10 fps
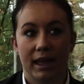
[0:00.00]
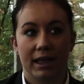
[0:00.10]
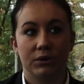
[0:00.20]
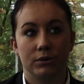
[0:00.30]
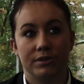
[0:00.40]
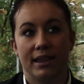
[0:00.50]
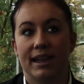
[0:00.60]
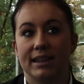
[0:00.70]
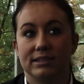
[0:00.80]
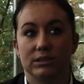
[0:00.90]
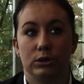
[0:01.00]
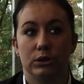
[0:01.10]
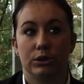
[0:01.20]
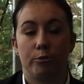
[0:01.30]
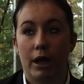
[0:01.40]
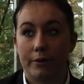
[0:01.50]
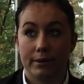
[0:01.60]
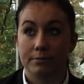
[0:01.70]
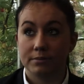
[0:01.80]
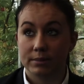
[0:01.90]
And on that it's got the
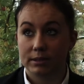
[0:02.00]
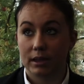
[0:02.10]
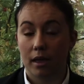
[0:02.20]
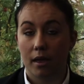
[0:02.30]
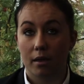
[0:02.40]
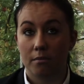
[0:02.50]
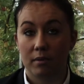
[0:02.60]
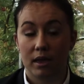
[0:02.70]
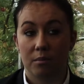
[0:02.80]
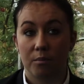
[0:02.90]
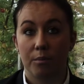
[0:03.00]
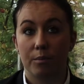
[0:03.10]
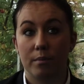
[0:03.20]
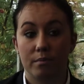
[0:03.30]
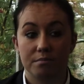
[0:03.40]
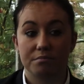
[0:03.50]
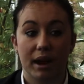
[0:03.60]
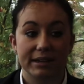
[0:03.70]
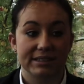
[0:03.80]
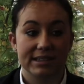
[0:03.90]
poems and
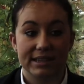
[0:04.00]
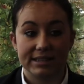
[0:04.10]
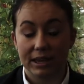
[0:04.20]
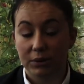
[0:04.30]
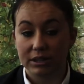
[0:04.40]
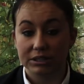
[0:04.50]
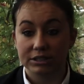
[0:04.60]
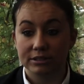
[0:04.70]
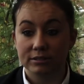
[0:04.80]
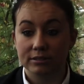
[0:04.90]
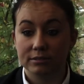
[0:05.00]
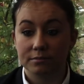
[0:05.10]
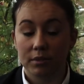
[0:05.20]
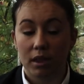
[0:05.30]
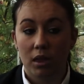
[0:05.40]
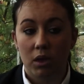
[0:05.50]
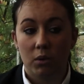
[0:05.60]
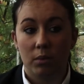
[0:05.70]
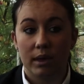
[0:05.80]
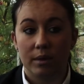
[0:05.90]
practice essay questions,
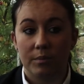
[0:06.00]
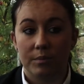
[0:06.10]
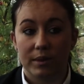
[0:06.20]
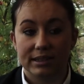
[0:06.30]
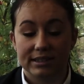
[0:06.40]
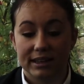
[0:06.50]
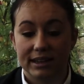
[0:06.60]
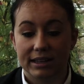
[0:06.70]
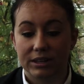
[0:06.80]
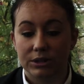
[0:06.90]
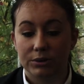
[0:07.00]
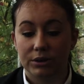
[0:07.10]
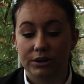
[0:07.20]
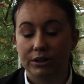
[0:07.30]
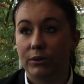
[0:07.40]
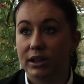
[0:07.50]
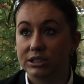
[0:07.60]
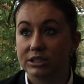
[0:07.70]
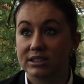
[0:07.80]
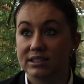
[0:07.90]
where basically you look at the
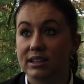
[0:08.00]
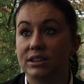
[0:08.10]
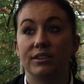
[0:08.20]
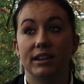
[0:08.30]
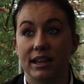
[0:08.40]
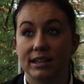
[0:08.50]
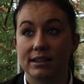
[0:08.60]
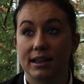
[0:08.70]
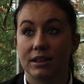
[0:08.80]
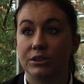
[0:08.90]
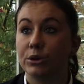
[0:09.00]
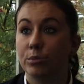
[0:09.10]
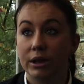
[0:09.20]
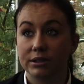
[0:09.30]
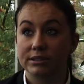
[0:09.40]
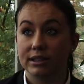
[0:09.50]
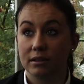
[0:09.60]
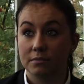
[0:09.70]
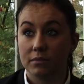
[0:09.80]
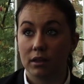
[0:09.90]
questions and then you write the essay and you can post
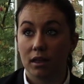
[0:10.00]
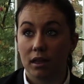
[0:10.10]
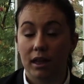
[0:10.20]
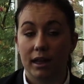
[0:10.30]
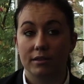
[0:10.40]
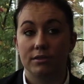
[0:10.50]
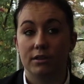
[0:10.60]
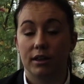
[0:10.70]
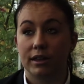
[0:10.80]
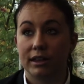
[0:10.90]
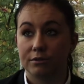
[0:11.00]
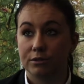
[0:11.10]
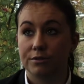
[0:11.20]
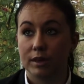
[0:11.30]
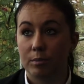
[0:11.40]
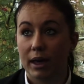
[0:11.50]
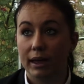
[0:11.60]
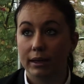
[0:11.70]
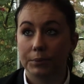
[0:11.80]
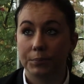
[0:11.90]
it, and Sir can give you
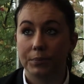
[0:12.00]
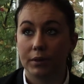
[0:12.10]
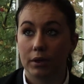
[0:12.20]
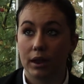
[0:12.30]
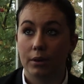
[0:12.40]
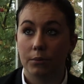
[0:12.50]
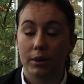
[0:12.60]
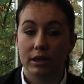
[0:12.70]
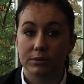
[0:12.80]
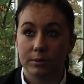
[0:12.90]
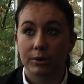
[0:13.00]
feedback on where to